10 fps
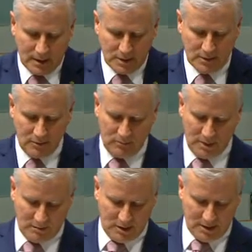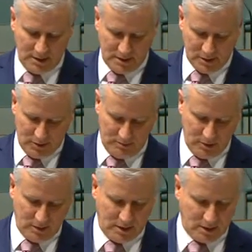to minimise industry
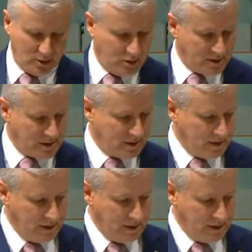burden and costs.